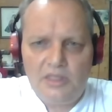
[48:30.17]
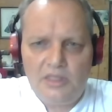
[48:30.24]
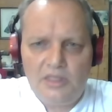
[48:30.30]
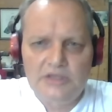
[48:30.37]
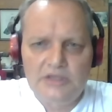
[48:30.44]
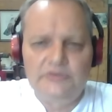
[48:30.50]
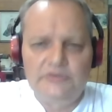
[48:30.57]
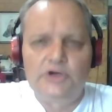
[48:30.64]

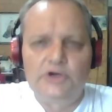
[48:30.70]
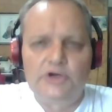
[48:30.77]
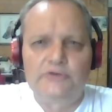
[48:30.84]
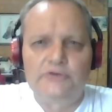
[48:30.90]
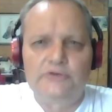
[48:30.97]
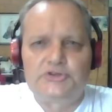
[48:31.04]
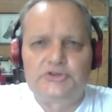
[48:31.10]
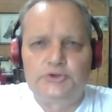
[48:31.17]
given over
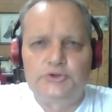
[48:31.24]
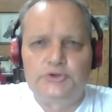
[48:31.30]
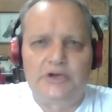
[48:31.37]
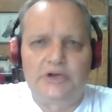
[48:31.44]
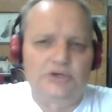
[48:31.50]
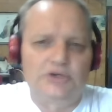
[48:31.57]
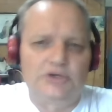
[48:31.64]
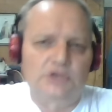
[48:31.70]
to
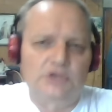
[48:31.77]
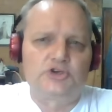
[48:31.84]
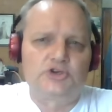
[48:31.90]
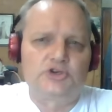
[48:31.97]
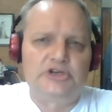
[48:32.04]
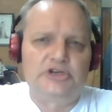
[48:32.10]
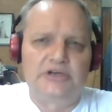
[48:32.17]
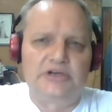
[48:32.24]

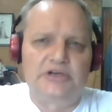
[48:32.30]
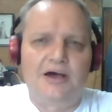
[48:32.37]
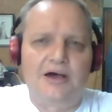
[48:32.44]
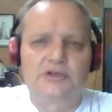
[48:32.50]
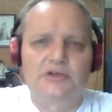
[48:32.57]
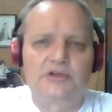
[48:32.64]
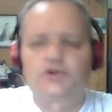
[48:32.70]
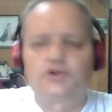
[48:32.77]
idolatry and
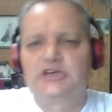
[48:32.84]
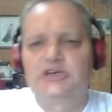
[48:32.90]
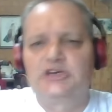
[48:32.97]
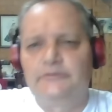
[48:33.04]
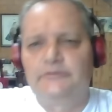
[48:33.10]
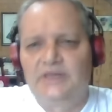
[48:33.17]
harlotry.